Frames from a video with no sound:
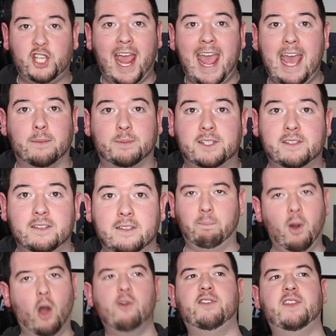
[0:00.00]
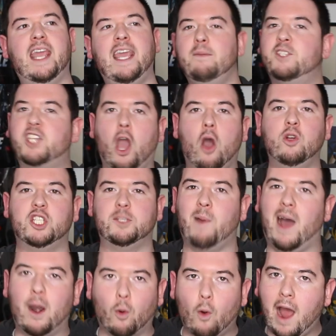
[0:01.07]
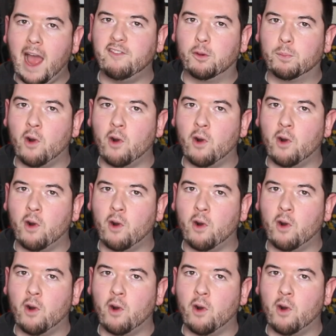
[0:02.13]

champs. Both teams coached by rival